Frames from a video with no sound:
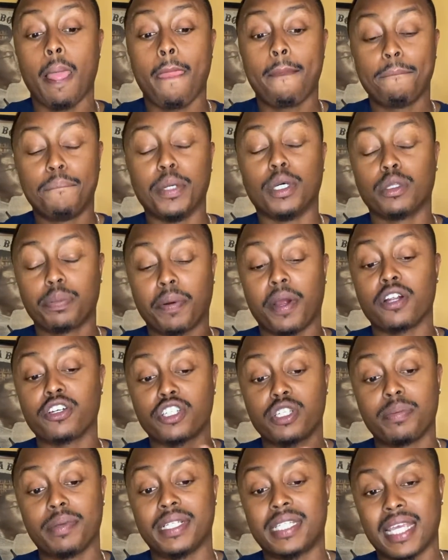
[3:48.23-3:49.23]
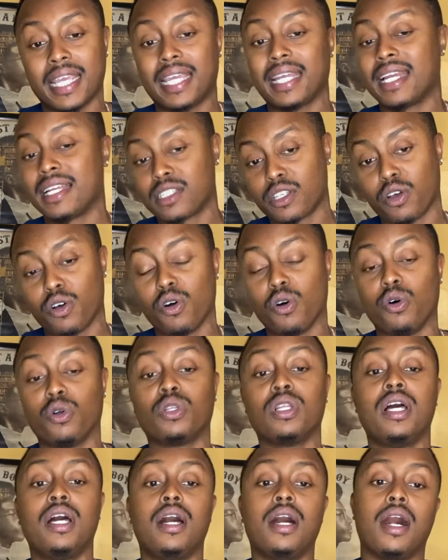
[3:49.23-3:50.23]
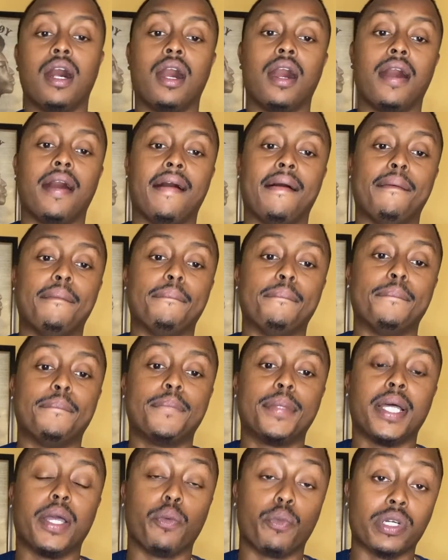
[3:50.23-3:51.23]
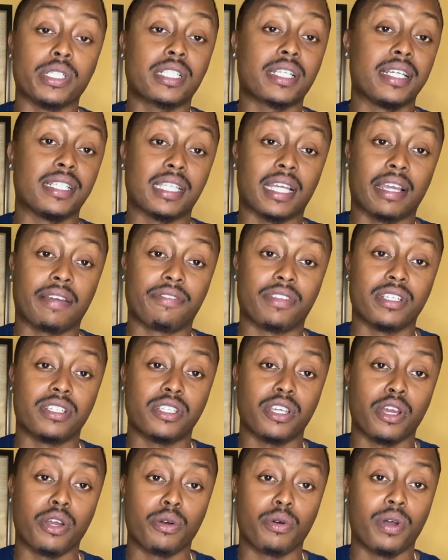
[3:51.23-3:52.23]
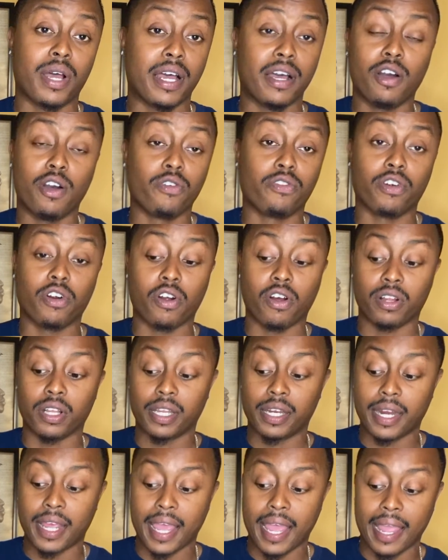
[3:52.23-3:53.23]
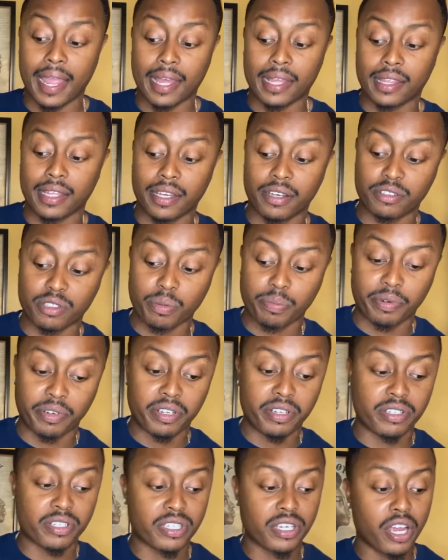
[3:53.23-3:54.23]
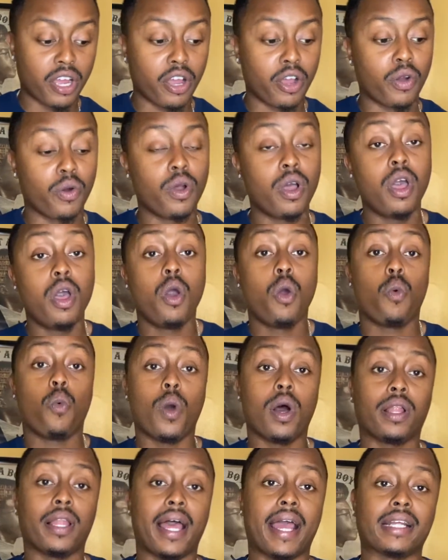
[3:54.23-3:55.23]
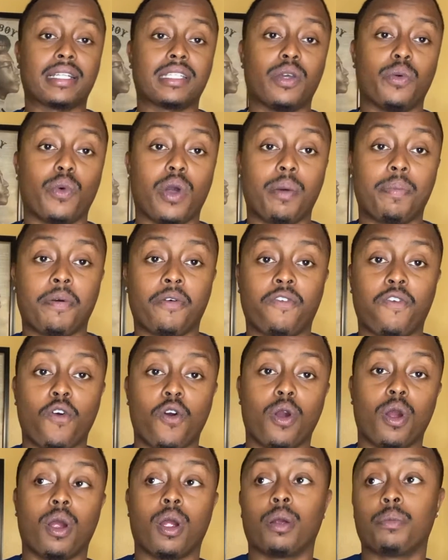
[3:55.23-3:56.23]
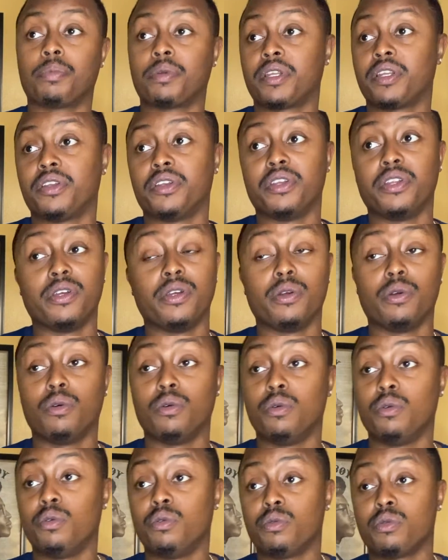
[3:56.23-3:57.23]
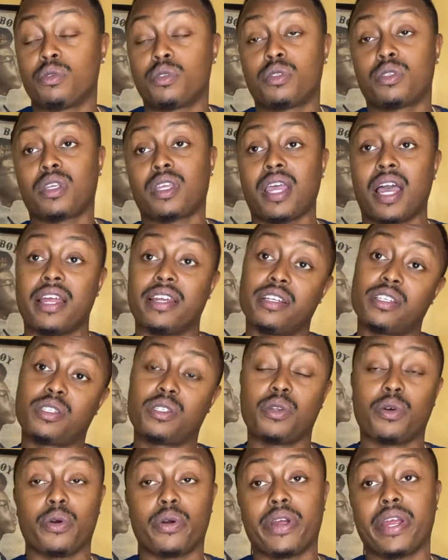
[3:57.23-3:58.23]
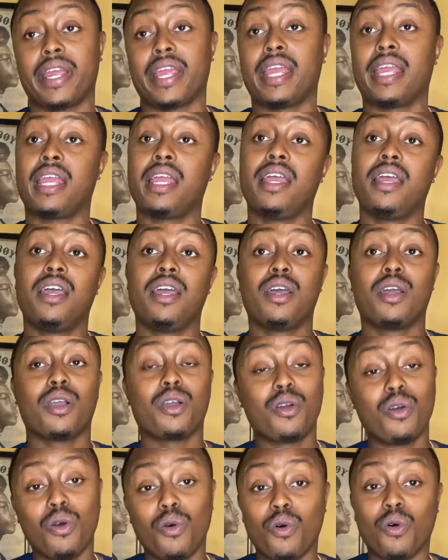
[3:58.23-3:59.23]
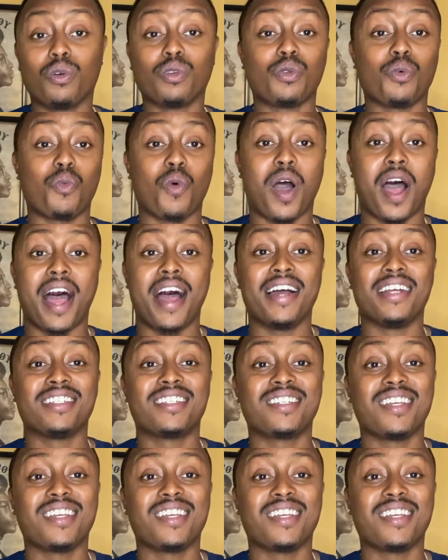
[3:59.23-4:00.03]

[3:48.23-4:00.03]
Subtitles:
both parts should be taken as a whole. In which case I give the show overall an A. I think it was a brilliant show. Well acted, well performed, new kind of story, cool to watch,